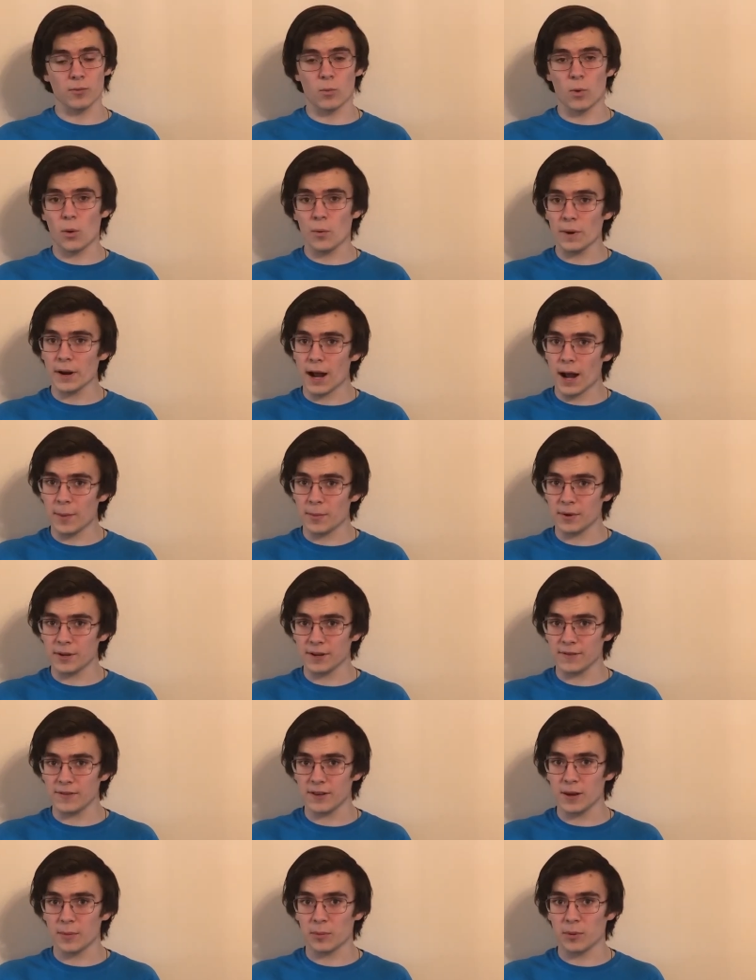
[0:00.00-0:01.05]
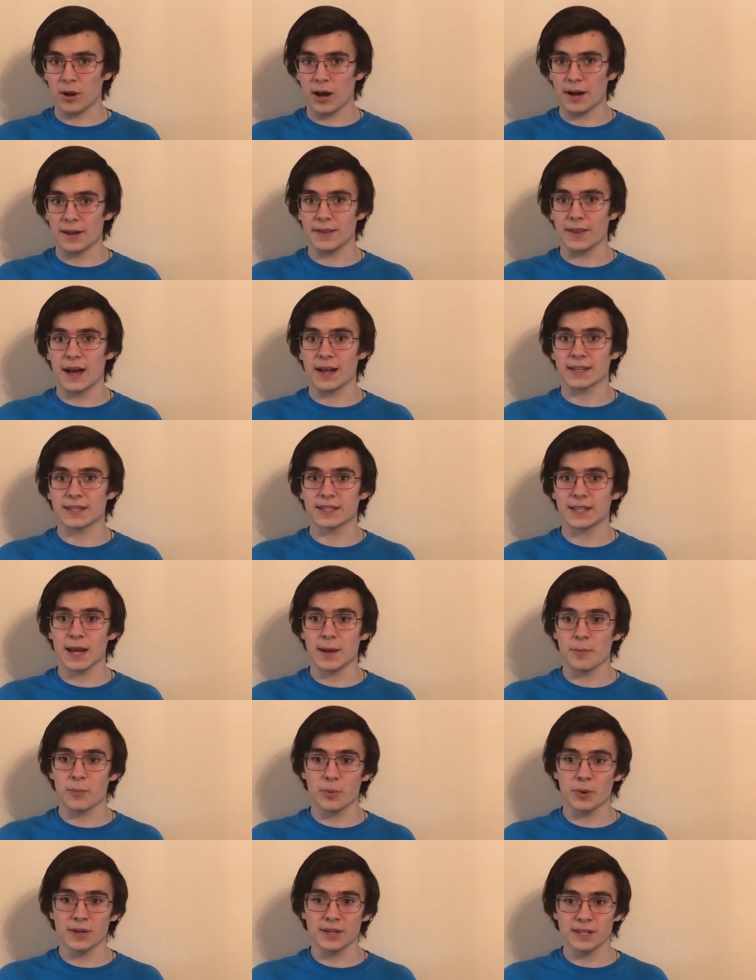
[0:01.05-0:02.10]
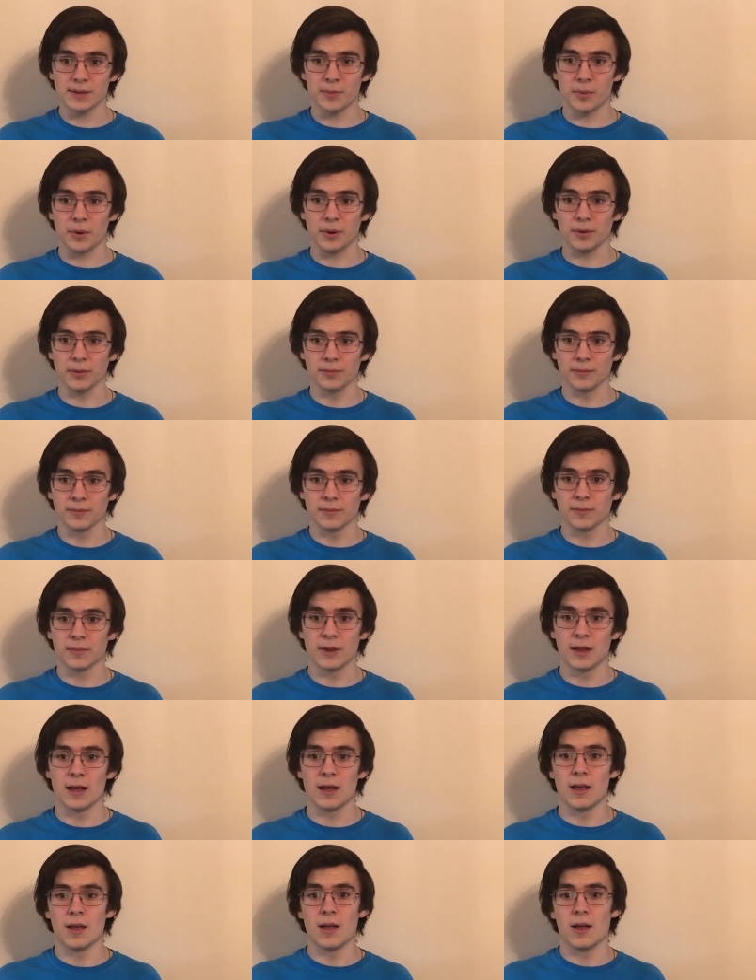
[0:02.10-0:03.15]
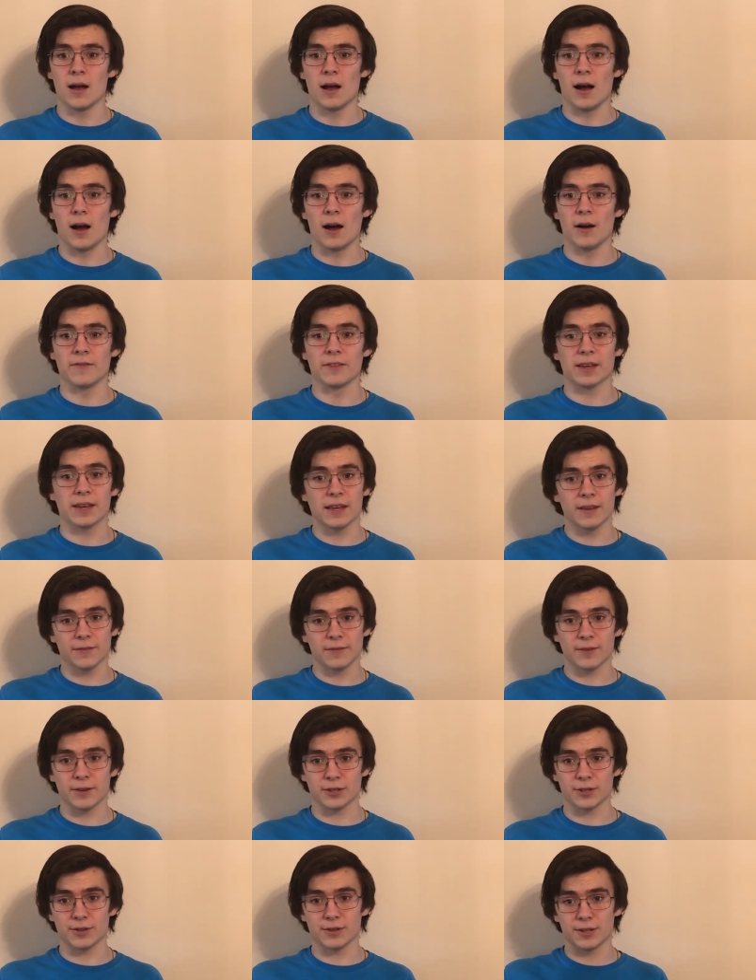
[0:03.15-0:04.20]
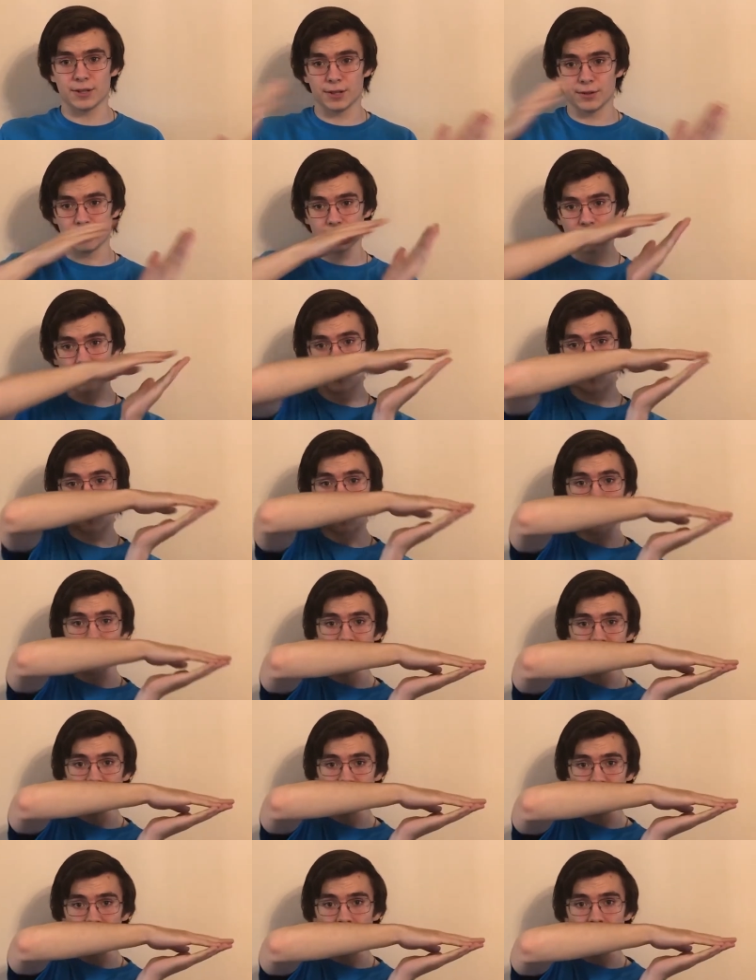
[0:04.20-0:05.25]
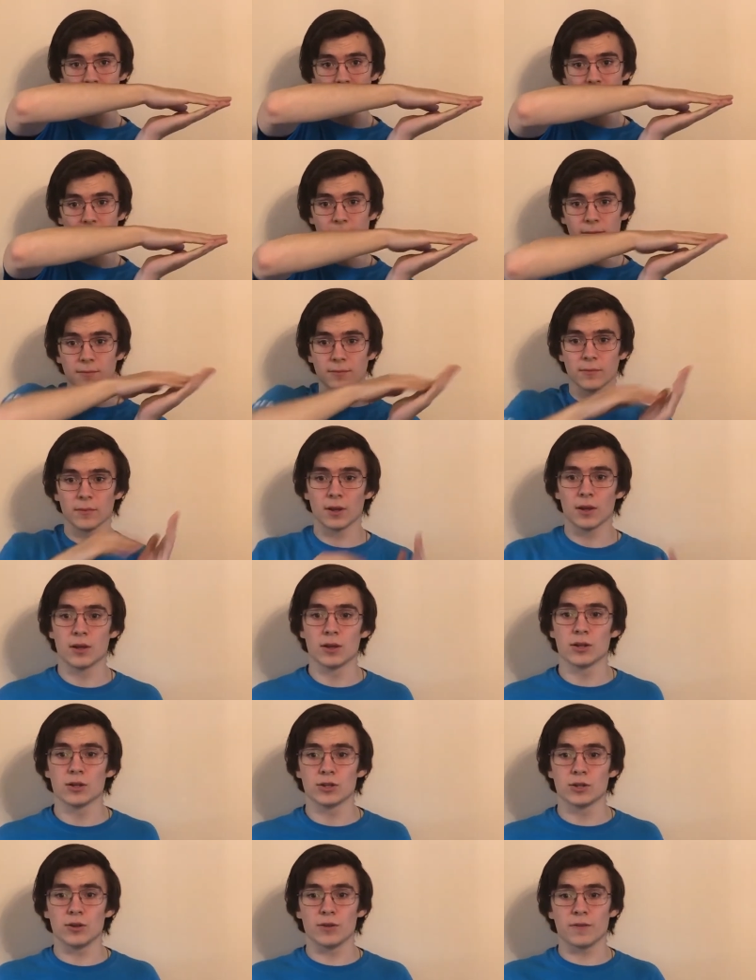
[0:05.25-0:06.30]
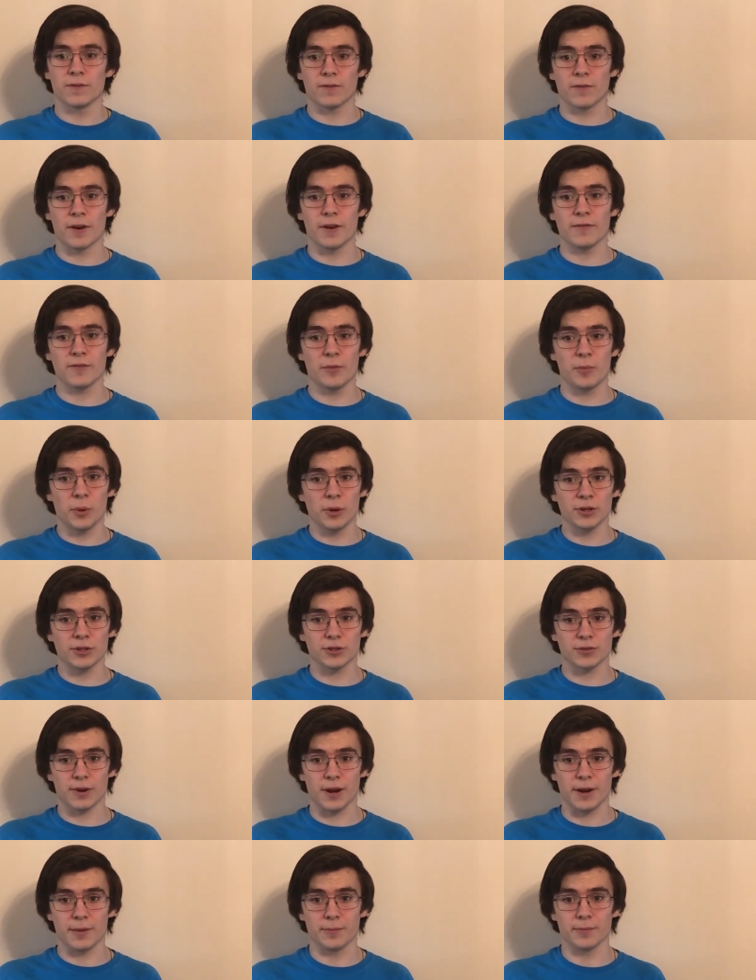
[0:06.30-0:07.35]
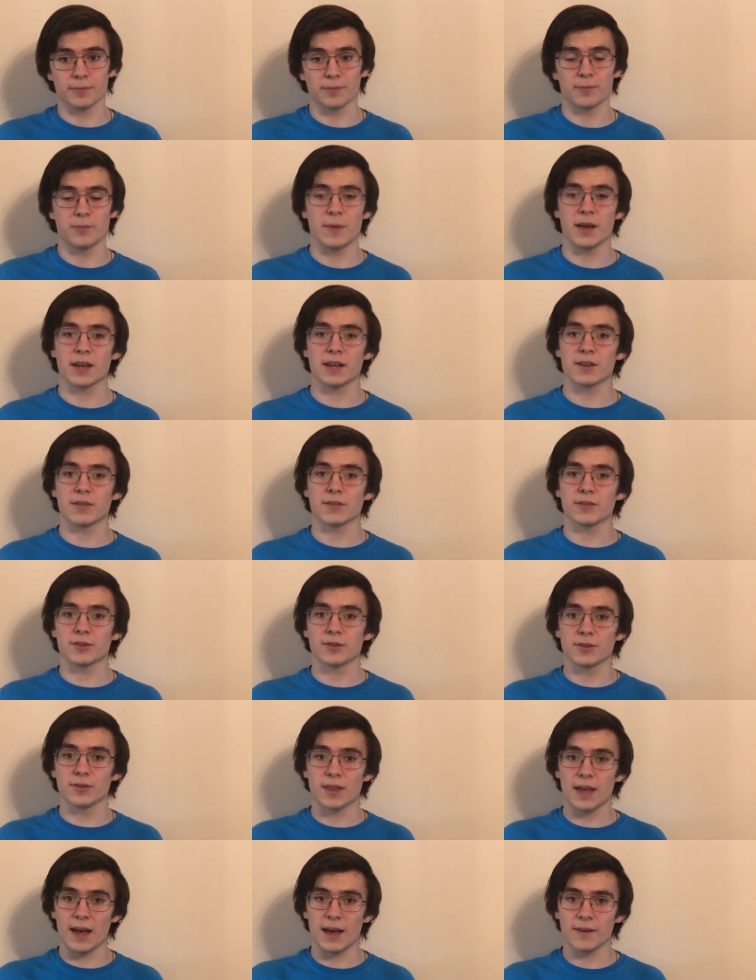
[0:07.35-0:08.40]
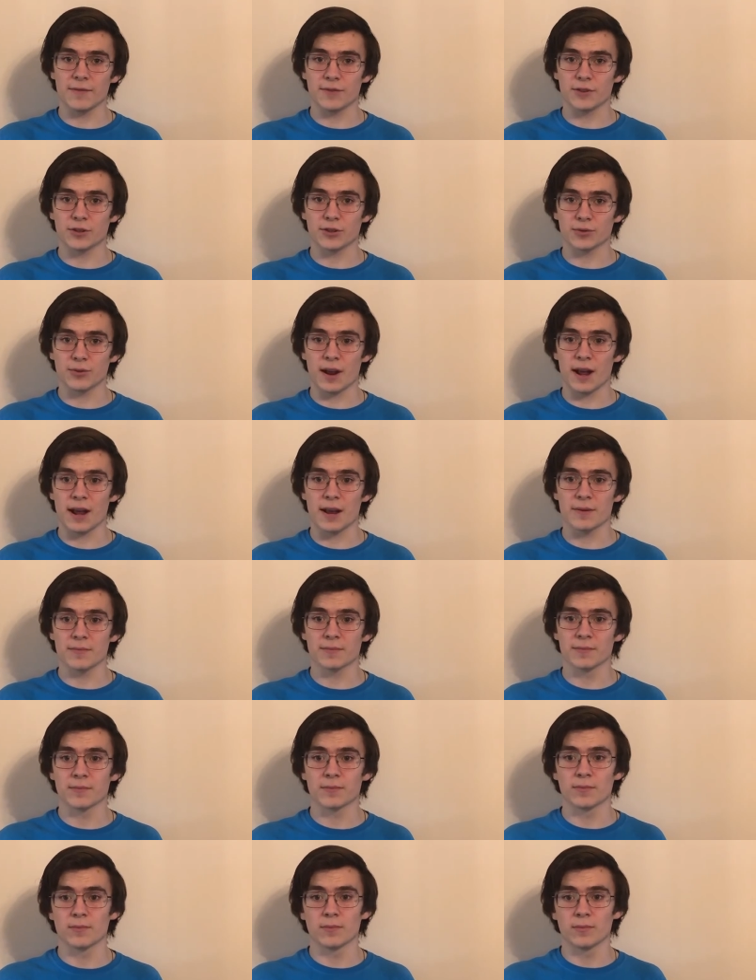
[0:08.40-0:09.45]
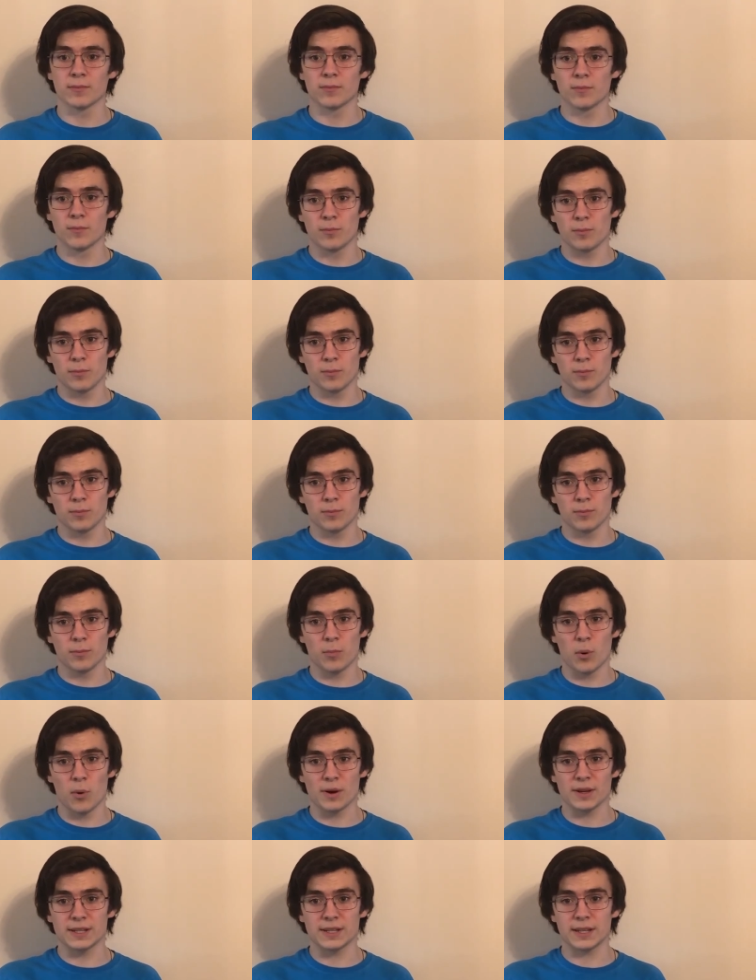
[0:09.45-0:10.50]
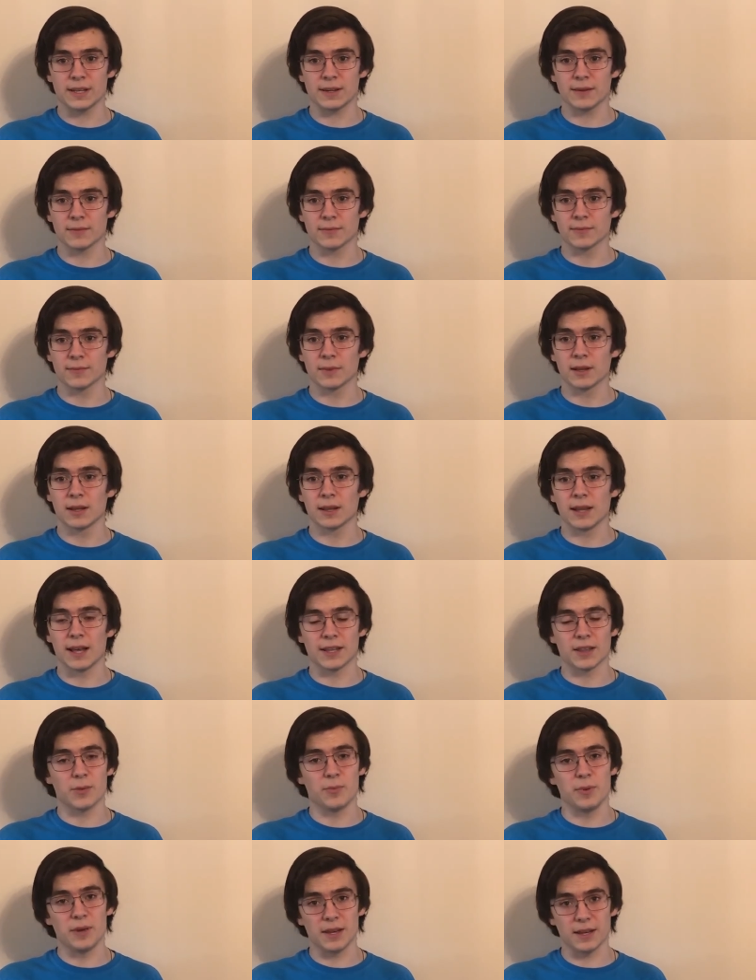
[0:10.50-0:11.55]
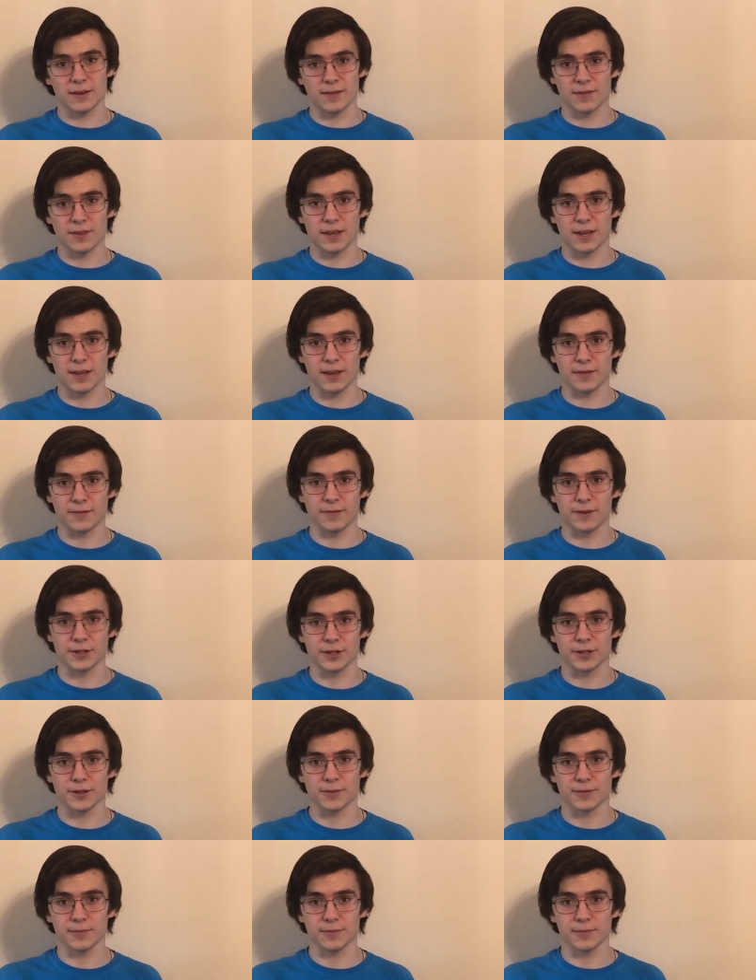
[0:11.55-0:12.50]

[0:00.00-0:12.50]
what would happen if he applied that same principle of the kingfisher's pointy head to the front of the bullet train, making the head of the train pointy like the beak of the kingfisher.